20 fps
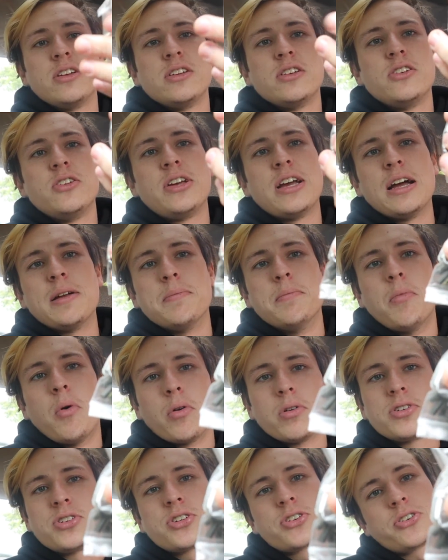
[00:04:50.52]
you get
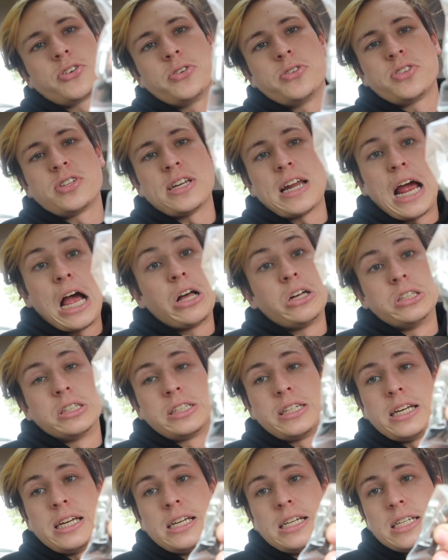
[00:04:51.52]
more screws and Allen
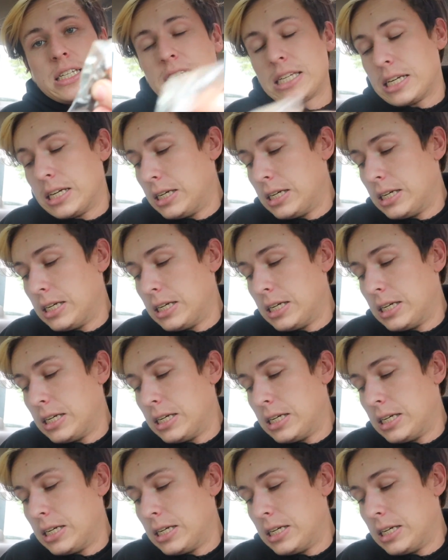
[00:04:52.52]
keys,